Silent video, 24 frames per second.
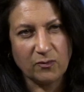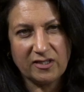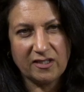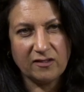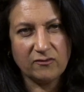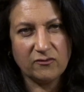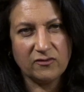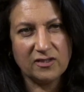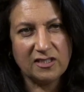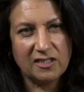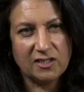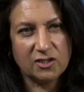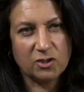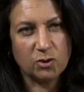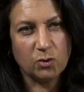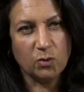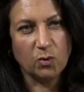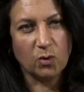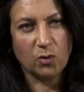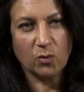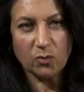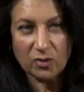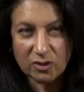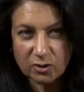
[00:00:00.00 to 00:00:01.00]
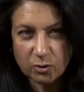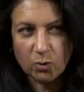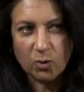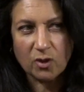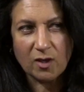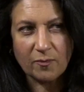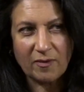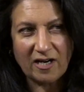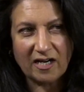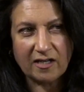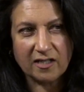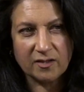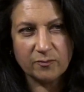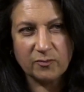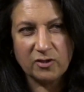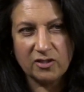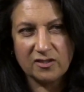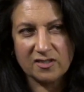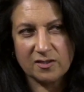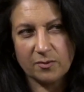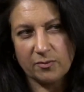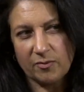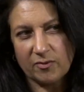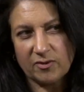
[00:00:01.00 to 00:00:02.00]
don't really talk. We talk about
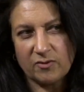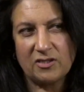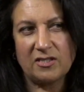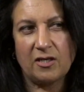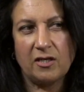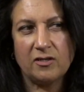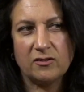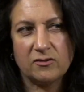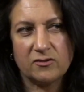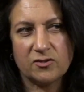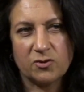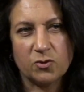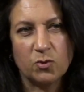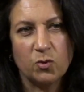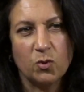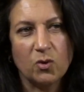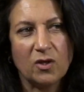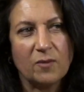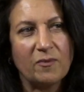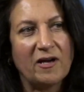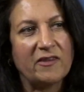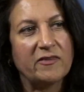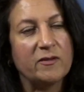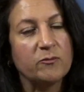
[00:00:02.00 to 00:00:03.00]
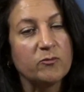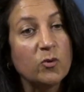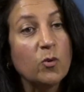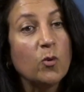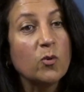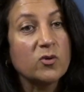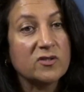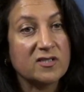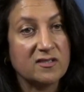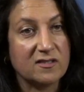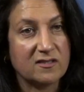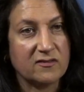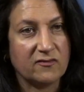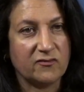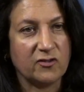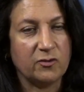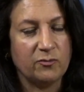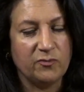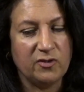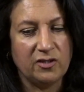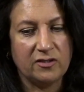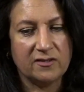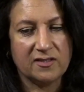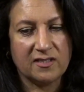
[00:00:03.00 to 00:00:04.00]
community, but we talk about the importance of
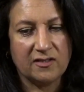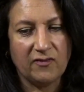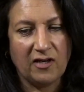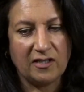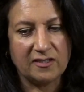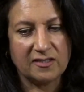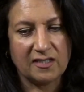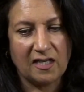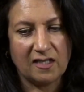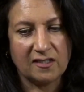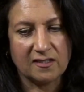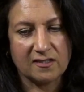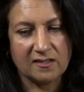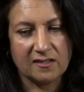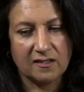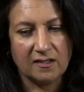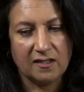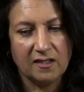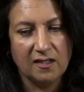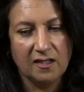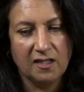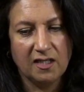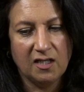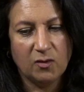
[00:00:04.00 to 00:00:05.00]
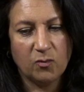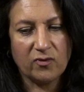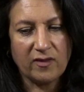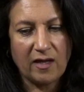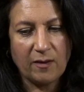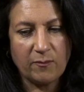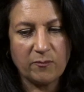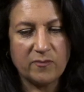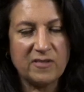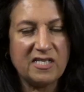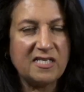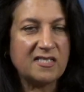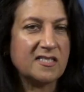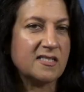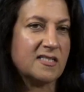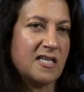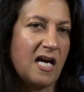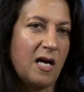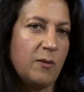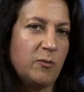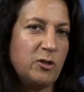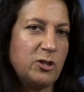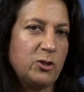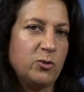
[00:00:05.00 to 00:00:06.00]
community vitality. What that means is
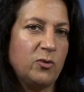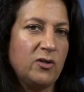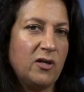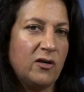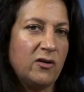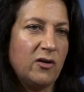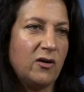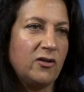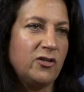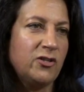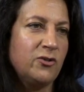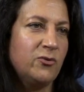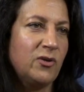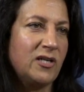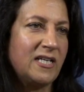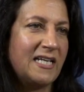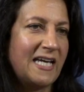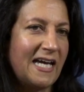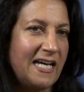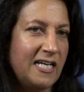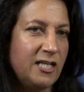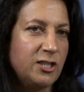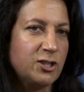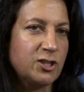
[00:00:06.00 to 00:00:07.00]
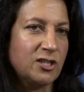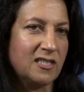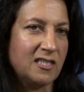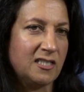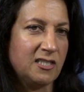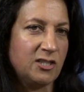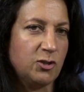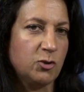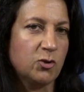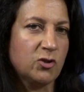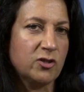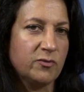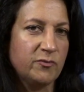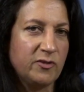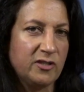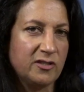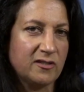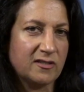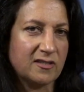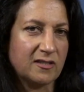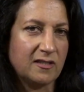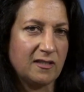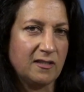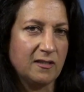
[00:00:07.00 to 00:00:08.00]
how much are you engaging in your
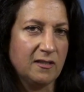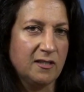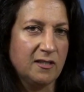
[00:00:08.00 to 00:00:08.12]
community?